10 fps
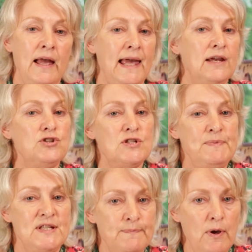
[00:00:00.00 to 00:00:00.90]
It can just
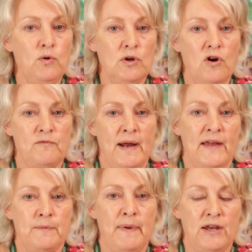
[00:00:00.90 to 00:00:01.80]
be spoken of by
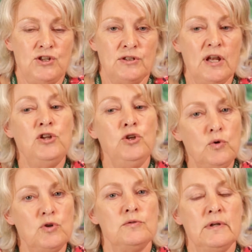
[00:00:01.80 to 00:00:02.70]
the patient and you
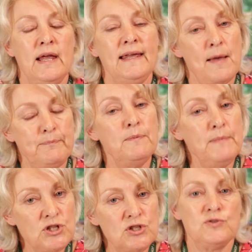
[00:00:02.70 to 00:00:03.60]
can get
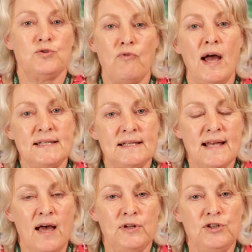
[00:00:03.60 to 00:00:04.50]
permission to write it
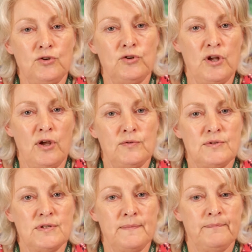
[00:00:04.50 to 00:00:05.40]
down in your
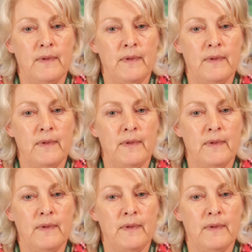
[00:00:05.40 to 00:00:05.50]
notes.